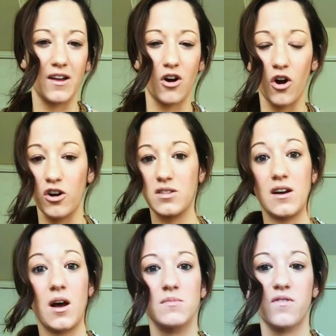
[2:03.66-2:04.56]
and art
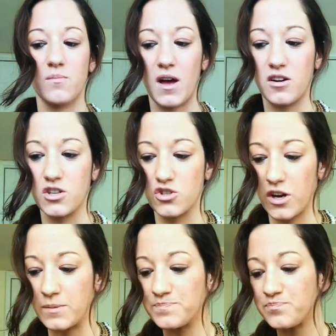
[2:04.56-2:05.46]
that comes from that
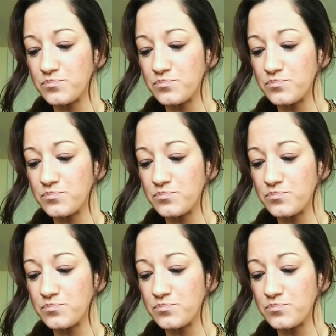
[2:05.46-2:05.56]
country.